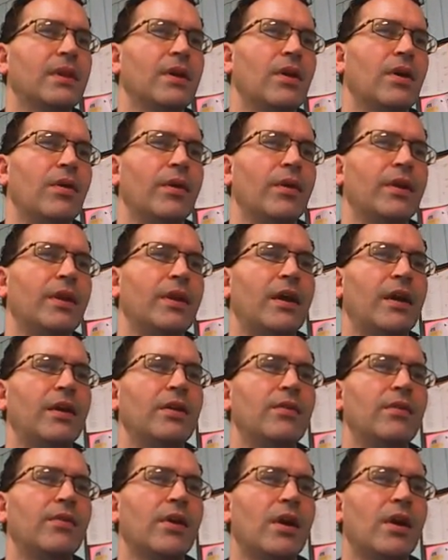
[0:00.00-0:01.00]
going there.
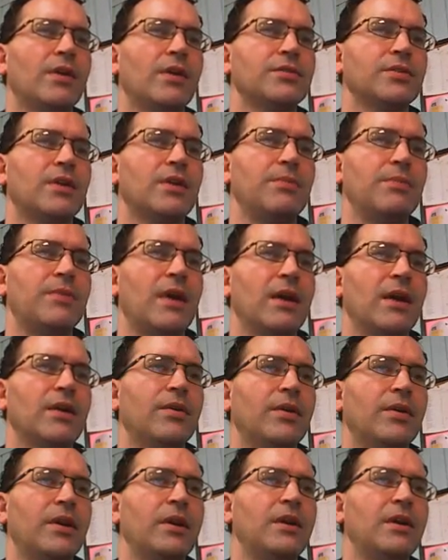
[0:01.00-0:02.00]
You could also keep that
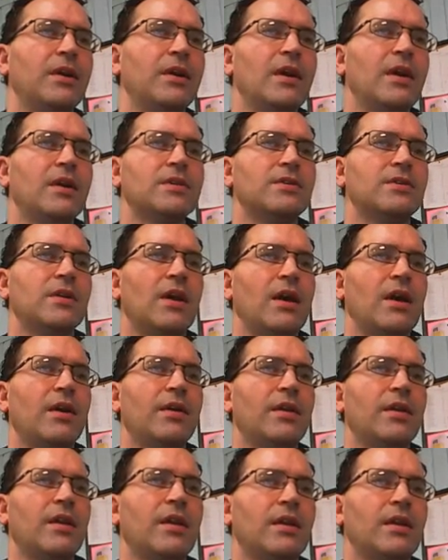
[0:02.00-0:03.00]
going here. See
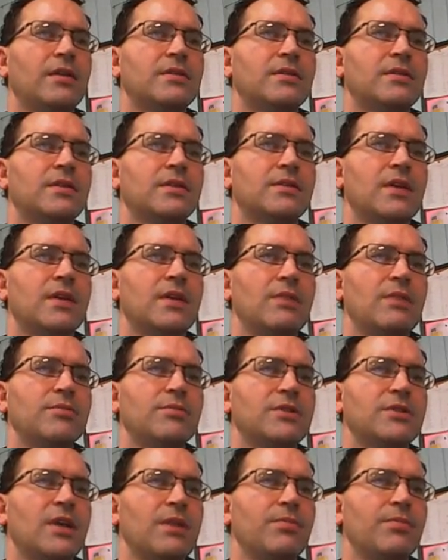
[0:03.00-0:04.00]
how it's the same
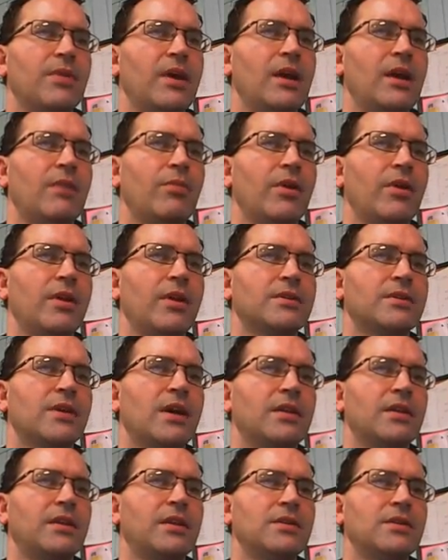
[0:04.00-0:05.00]
shape there, but it's
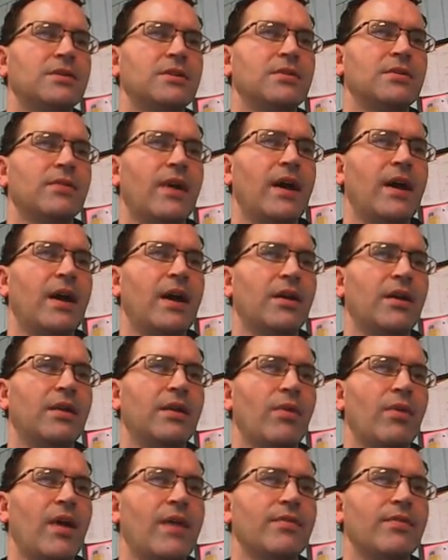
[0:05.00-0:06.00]
cut these 2 out
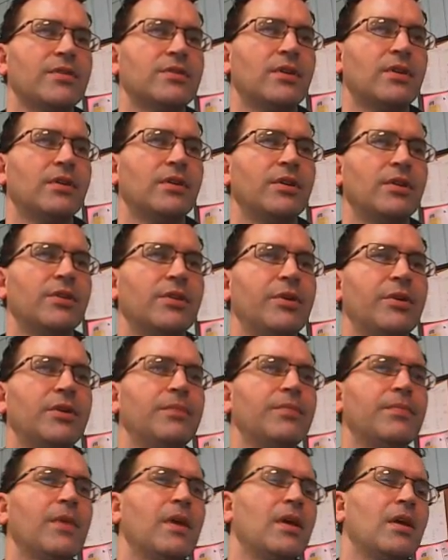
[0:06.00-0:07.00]
and we have a circle in the
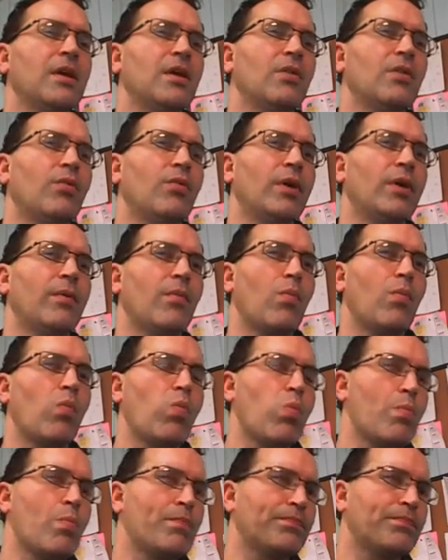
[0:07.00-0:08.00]
middle? Well,
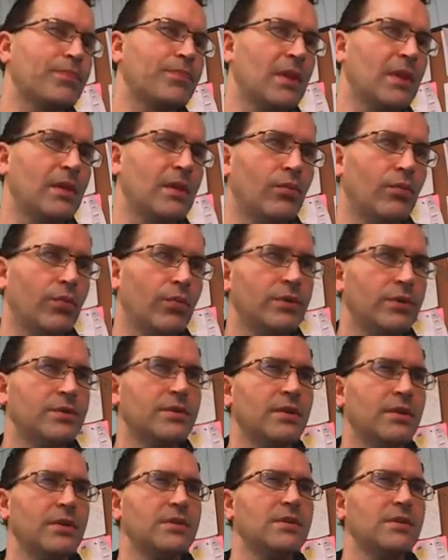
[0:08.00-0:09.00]

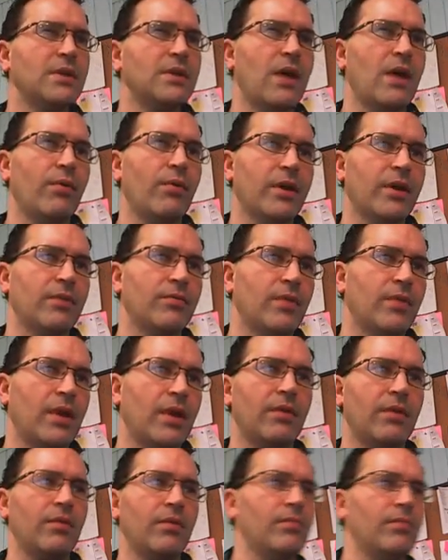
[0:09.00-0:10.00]
let's see how we can
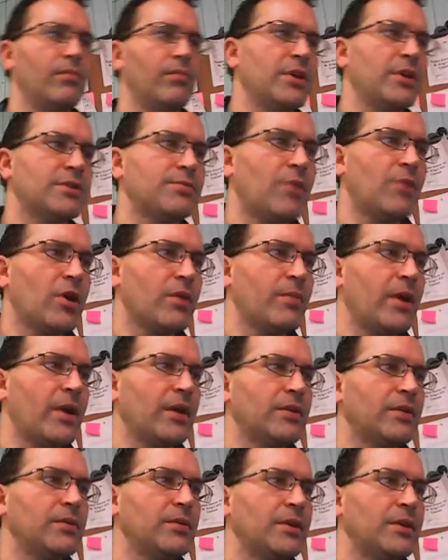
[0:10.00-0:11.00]
be smart
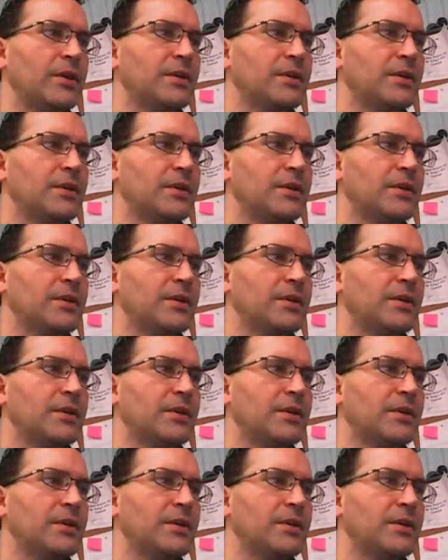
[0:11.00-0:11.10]
about doing